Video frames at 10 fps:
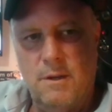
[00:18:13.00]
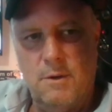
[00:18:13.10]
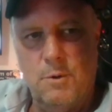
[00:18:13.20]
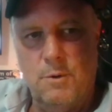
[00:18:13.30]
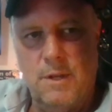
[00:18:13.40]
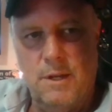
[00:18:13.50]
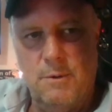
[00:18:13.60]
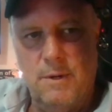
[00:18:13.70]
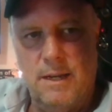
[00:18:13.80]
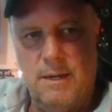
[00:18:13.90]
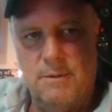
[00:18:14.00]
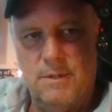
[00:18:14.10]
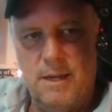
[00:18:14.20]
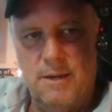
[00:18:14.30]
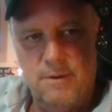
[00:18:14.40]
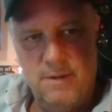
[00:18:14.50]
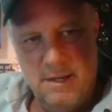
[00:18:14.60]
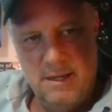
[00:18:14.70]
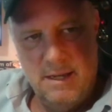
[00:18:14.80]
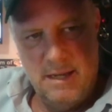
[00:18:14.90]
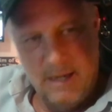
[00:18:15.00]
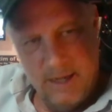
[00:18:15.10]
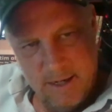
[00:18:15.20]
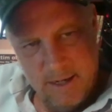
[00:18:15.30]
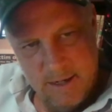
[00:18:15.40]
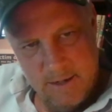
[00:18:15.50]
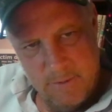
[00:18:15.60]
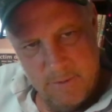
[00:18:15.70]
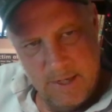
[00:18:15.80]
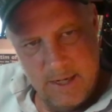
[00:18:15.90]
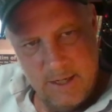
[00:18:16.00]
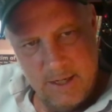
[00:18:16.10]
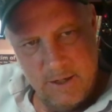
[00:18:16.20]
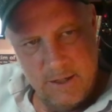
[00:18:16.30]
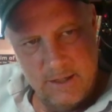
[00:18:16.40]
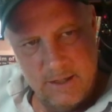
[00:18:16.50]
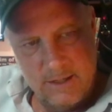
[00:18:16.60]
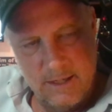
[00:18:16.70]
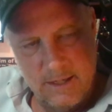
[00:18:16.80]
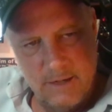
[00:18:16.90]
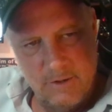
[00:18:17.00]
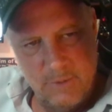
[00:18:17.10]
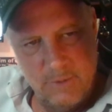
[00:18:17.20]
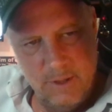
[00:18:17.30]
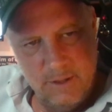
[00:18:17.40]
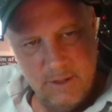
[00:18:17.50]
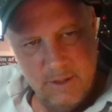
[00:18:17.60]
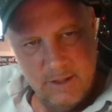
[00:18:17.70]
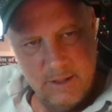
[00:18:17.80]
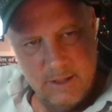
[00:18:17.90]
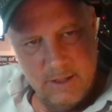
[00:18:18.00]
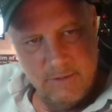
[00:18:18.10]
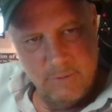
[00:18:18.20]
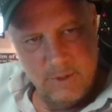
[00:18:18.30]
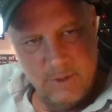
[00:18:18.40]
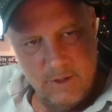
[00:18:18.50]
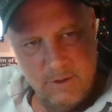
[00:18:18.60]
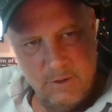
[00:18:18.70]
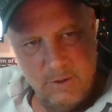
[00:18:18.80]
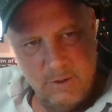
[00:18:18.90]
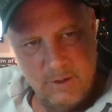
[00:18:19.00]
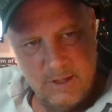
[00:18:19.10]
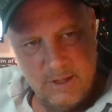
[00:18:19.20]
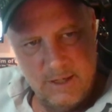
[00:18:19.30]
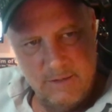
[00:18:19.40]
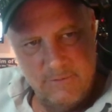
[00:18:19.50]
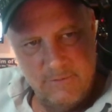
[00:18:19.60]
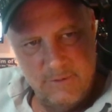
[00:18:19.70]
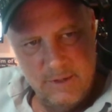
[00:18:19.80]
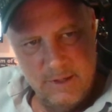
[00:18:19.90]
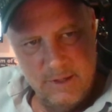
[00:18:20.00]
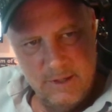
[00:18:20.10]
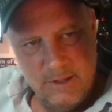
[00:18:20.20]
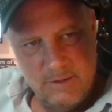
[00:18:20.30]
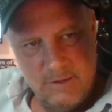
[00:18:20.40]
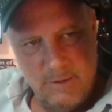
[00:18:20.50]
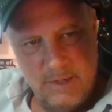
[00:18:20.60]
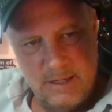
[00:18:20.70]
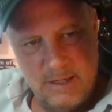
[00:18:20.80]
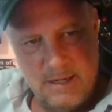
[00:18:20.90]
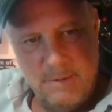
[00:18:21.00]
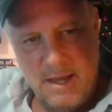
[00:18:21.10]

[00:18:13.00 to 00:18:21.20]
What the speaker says: cool thing to announce now. And we got here, send out a tweet, let everyone know you are live, streaming next time.